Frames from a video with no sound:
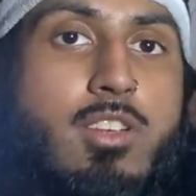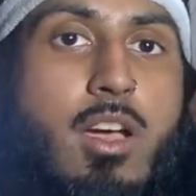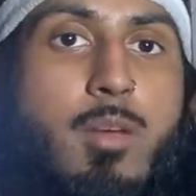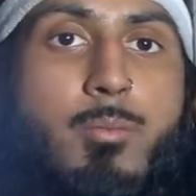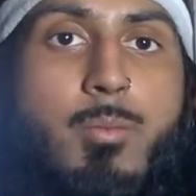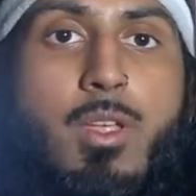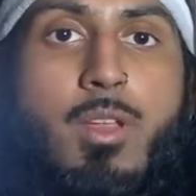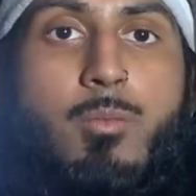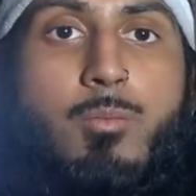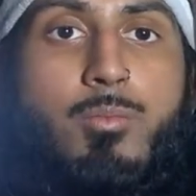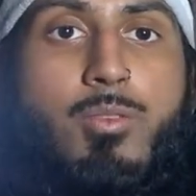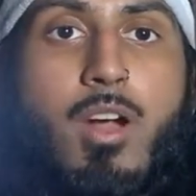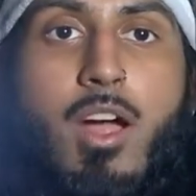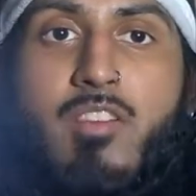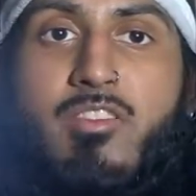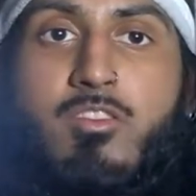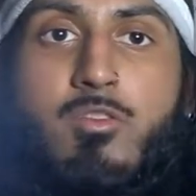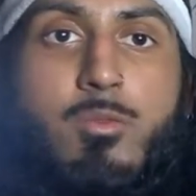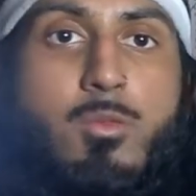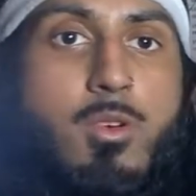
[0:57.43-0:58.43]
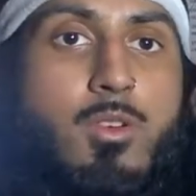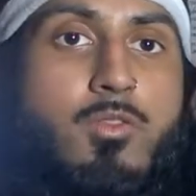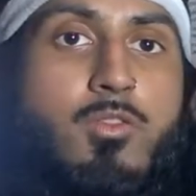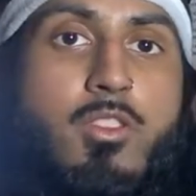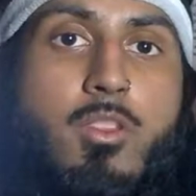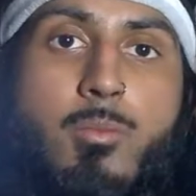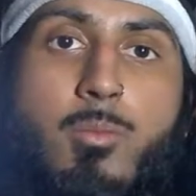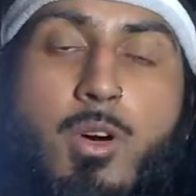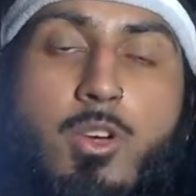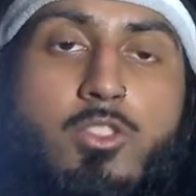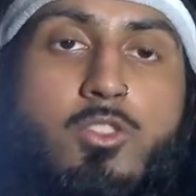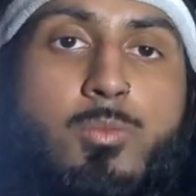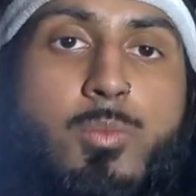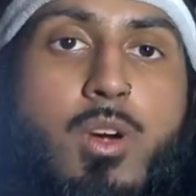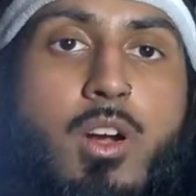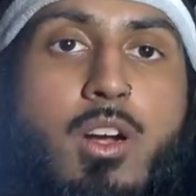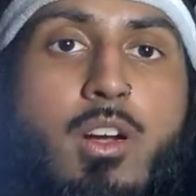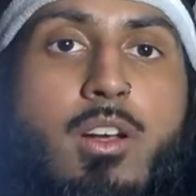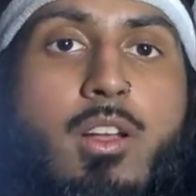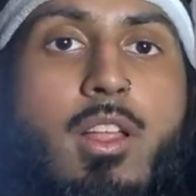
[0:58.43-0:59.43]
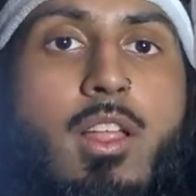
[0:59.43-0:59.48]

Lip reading: I've been profitable for the most part.